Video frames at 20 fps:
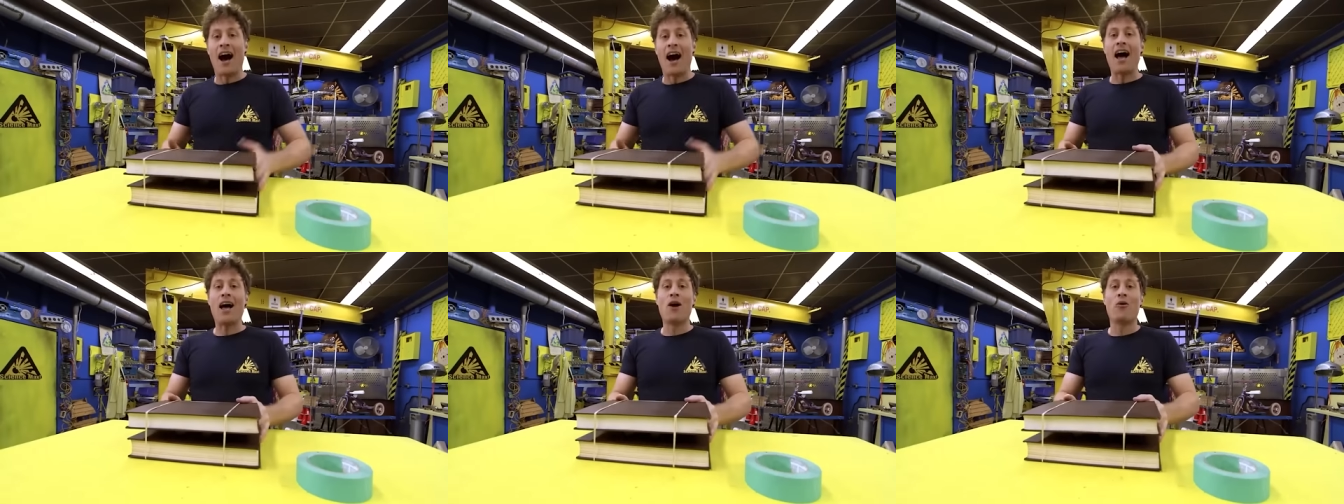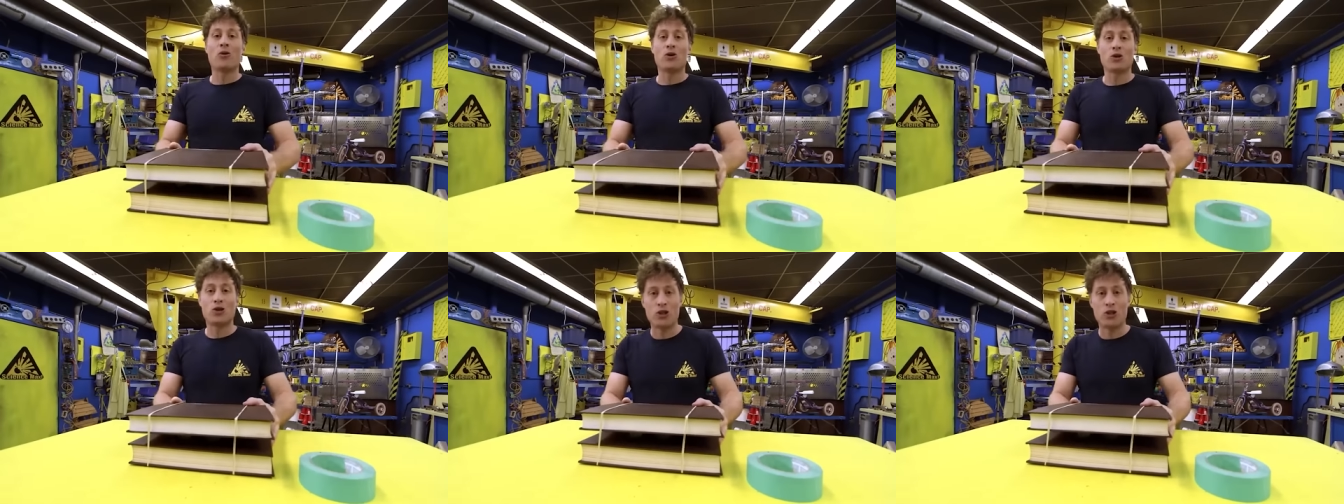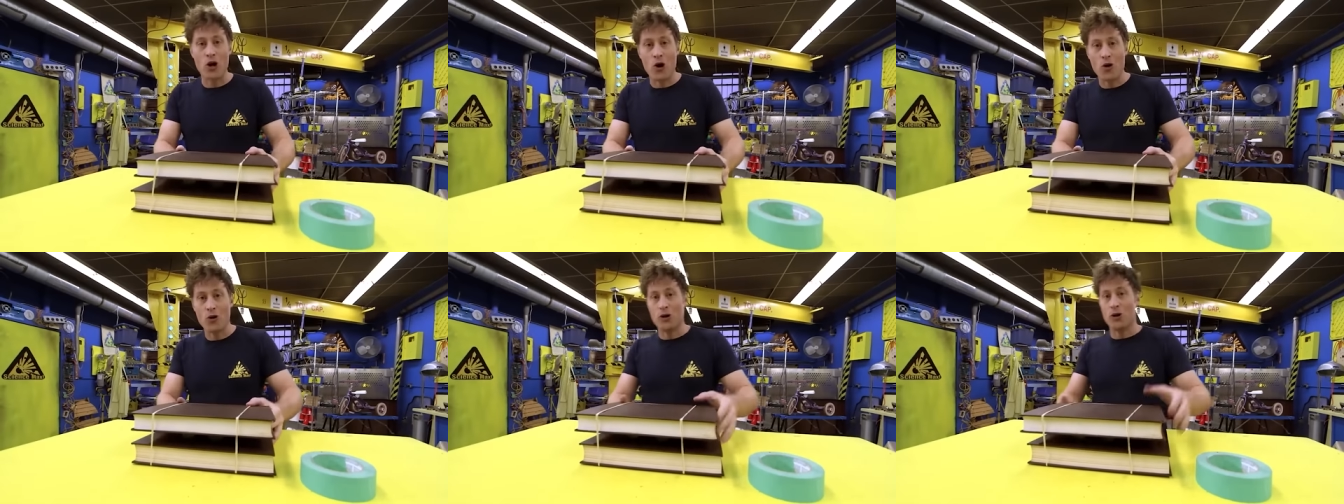I will
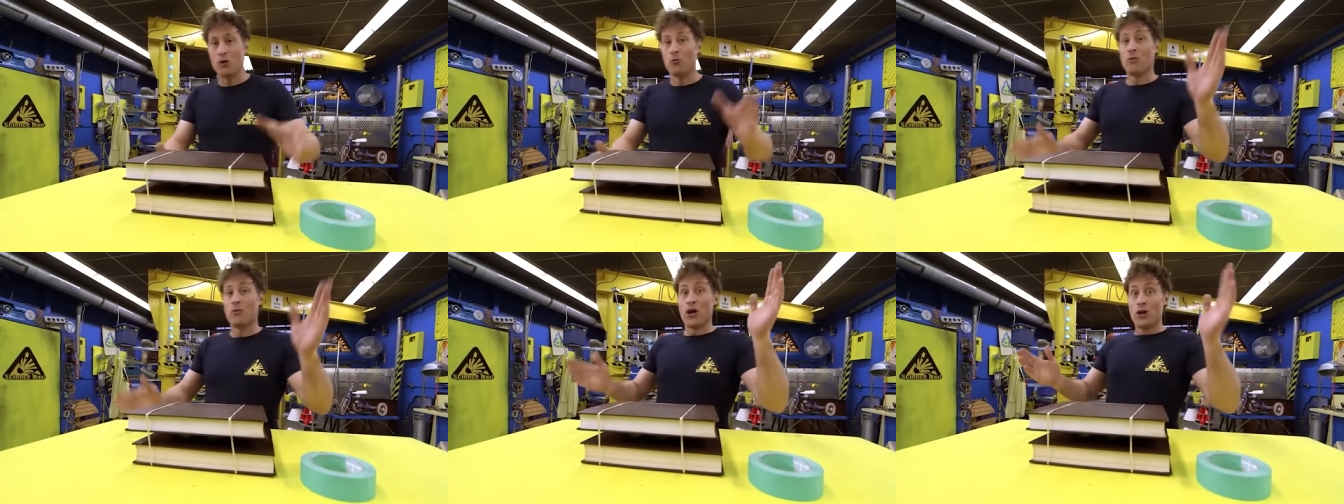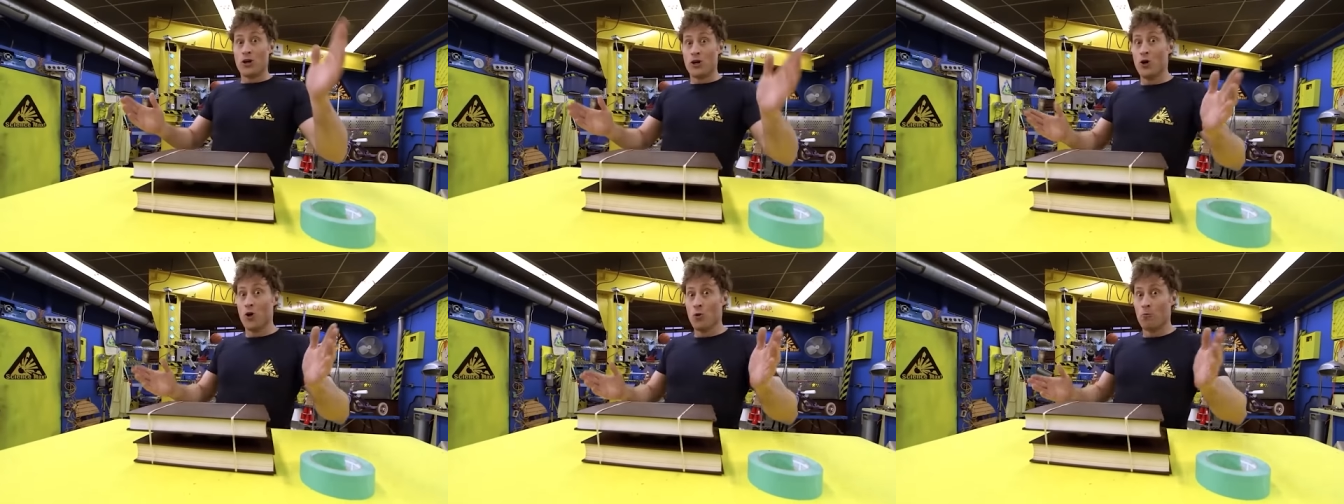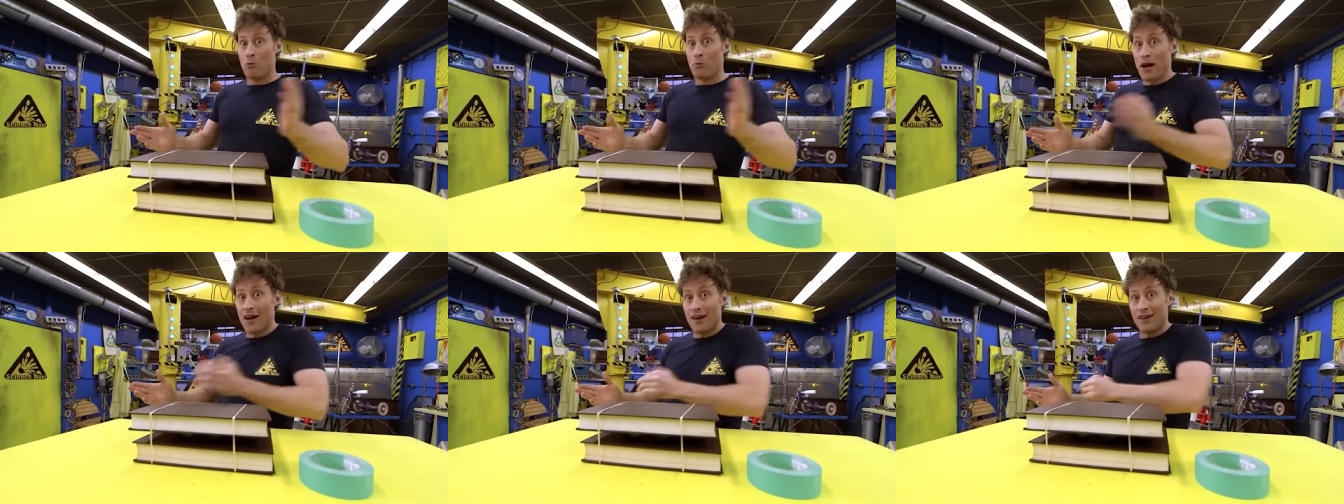show you.
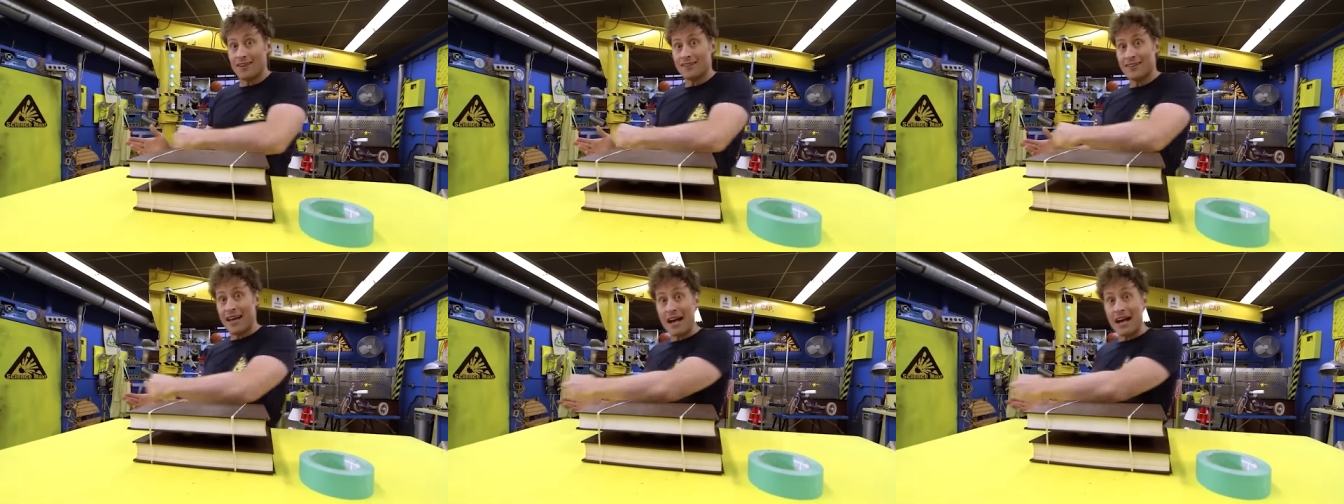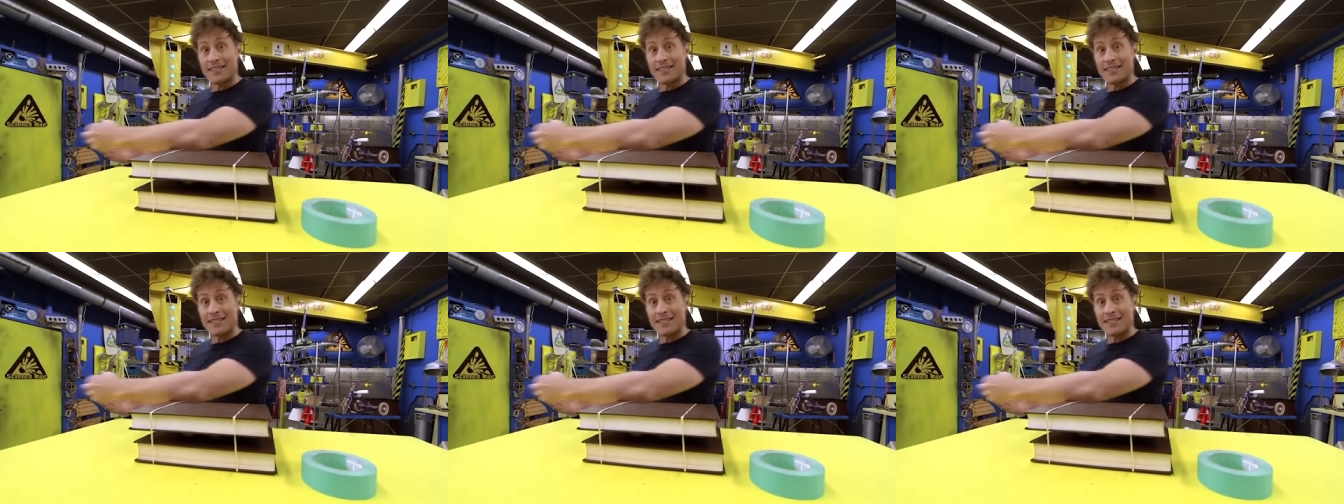You build